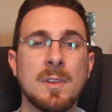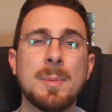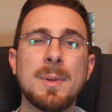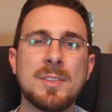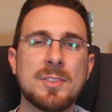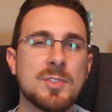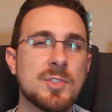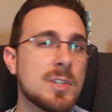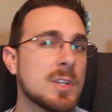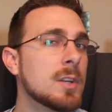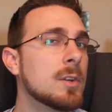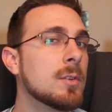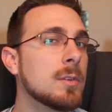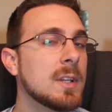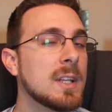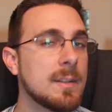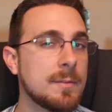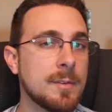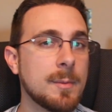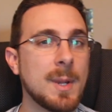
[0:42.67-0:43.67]
The best
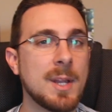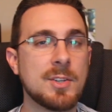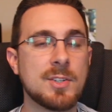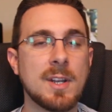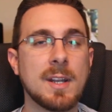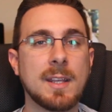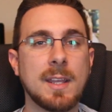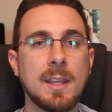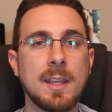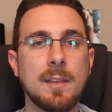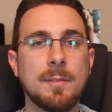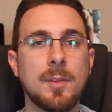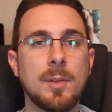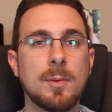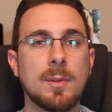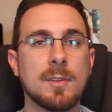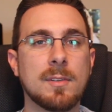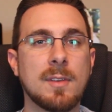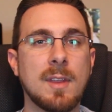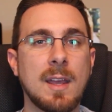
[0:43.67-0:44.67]
general information I can give
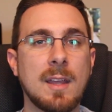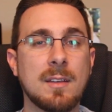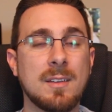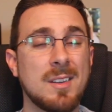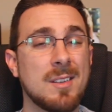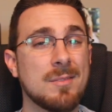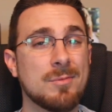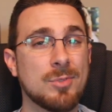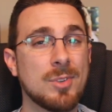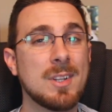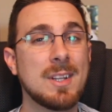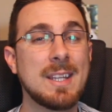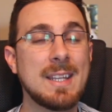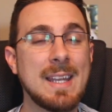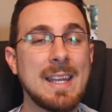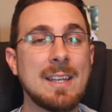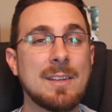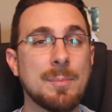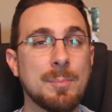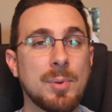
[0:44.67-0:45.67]
you is that you really
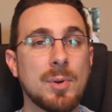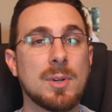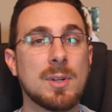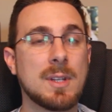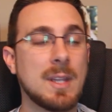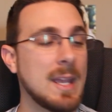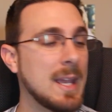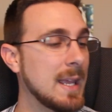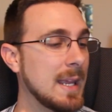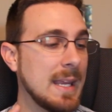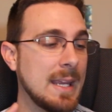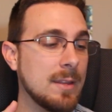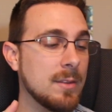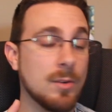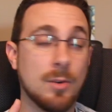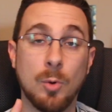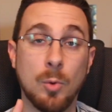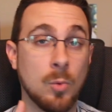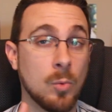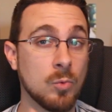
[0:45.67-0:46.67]
need to book
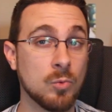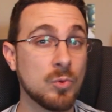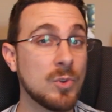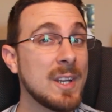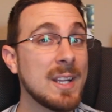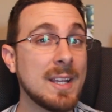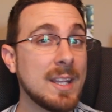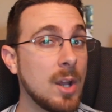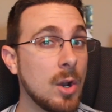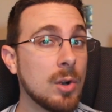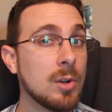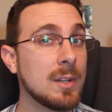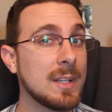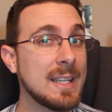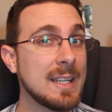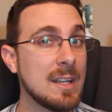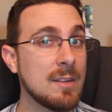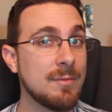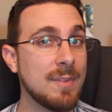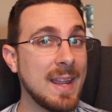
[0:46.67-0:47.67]
either really
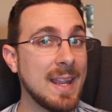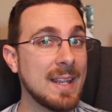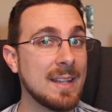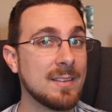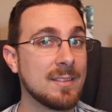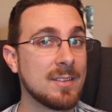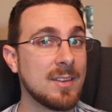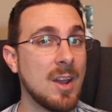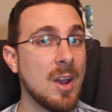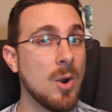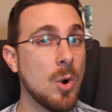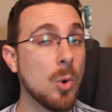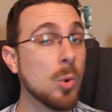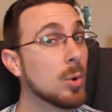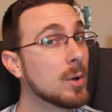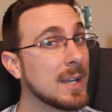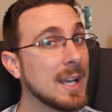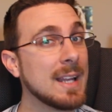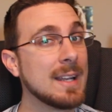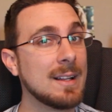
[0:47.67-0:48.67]
early in advance
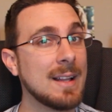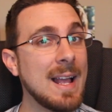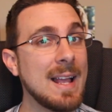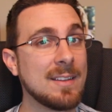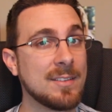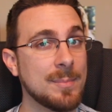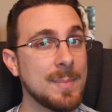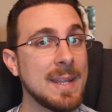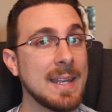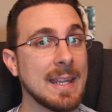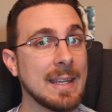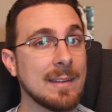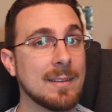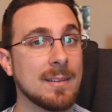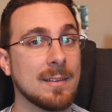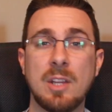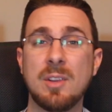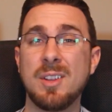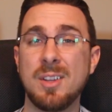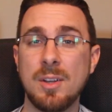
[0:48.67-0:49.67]
or kind of last minute.
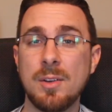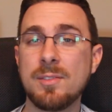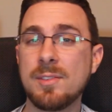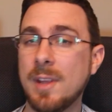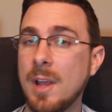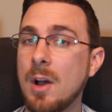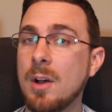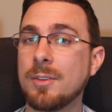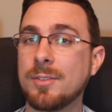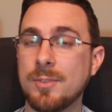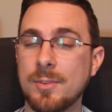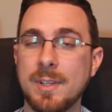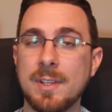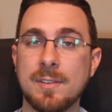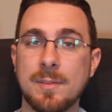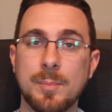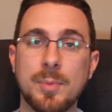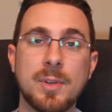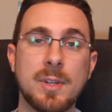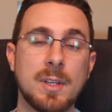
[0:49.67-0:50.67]
You can usually also
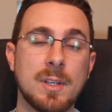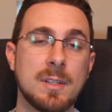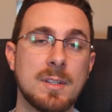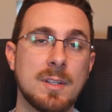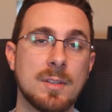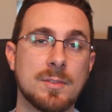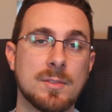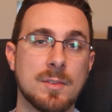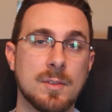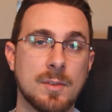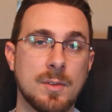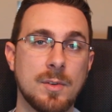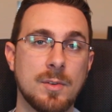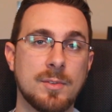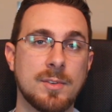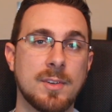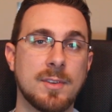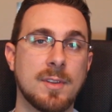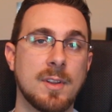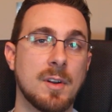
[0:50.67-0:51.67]
get some pretty good deals on
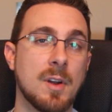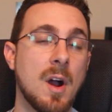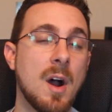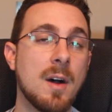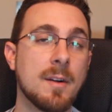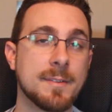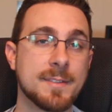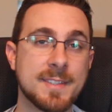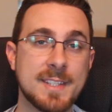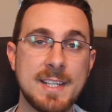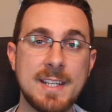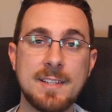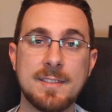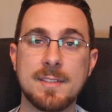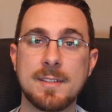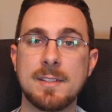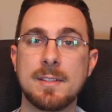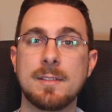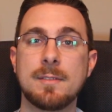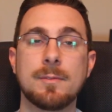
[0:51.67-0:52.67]
cruises that are
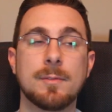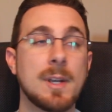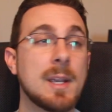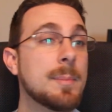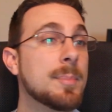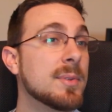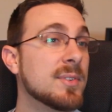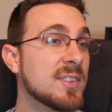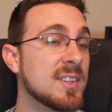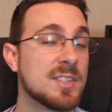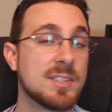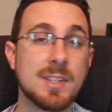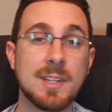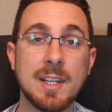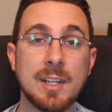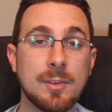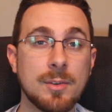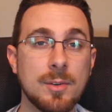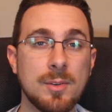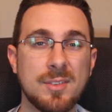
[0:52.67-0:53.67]
off-season,
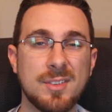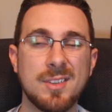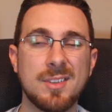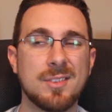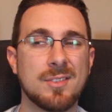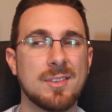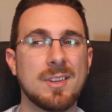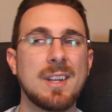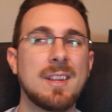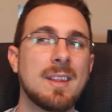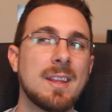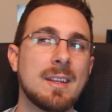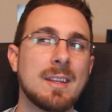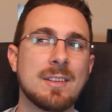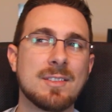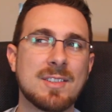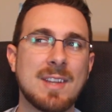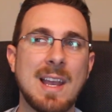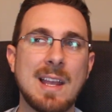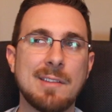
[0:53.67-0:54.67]
repositioning cruises, or anything
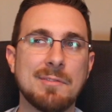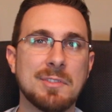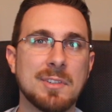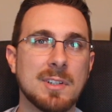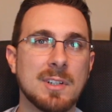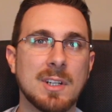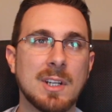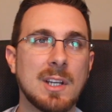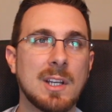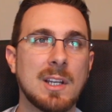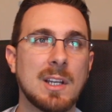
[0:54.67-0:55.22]
that's kind of a